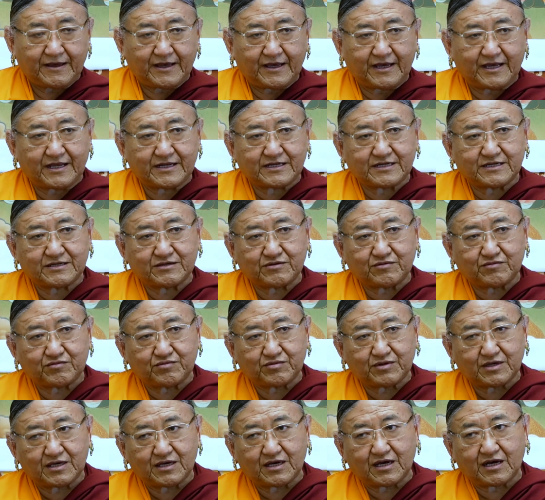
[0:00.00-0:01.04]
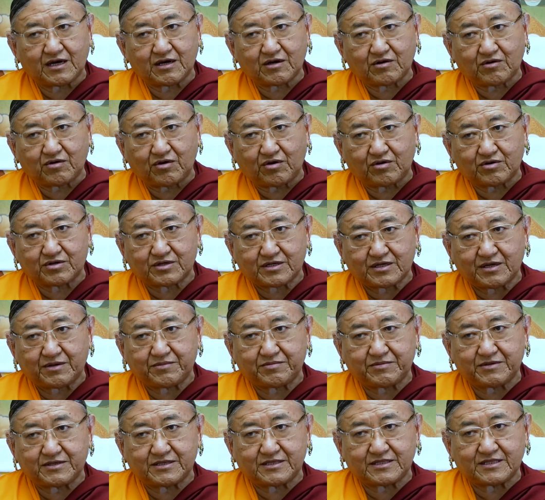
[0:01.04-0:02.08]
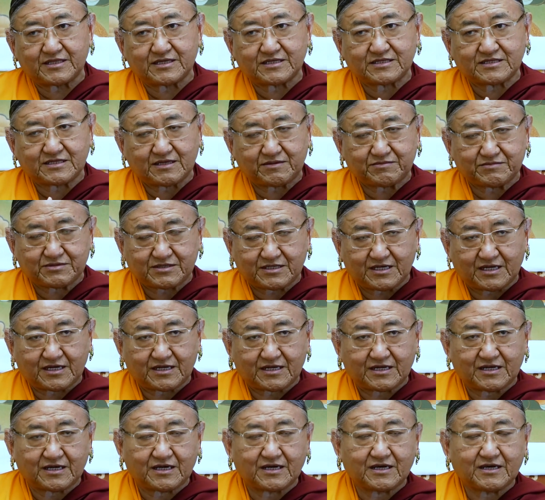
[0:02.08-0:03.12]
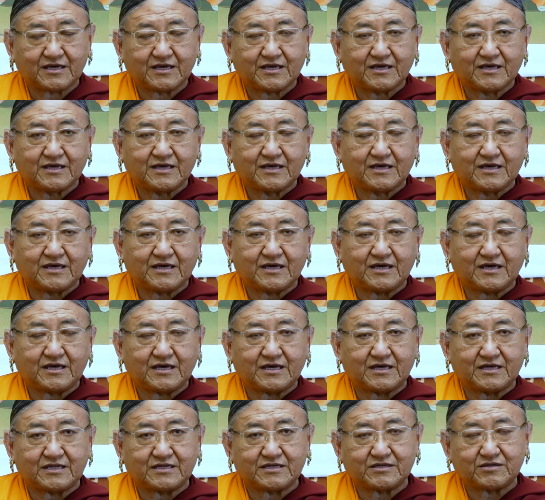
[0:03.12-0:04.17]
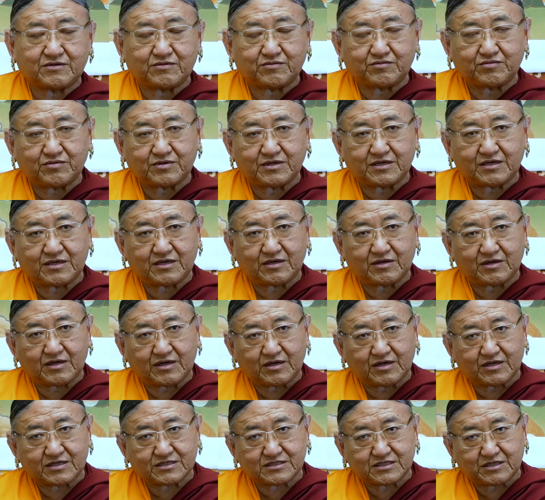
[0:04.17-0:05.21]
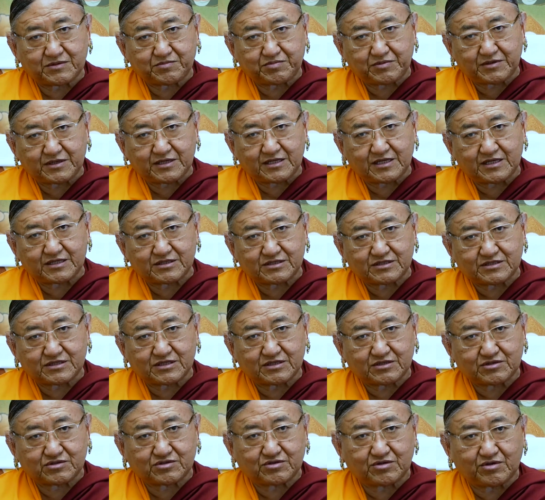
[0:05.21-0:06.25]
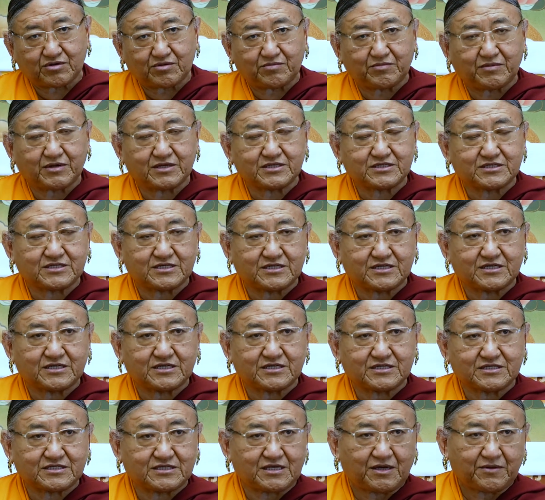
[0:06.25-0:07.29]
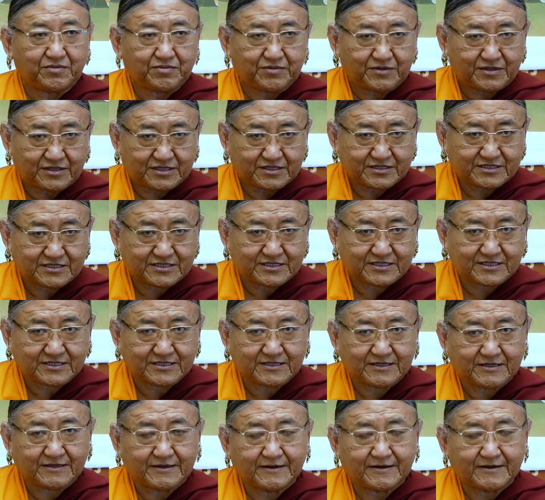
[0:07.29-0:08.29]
And we are caught up in the samsara, and we experience so much sufferings.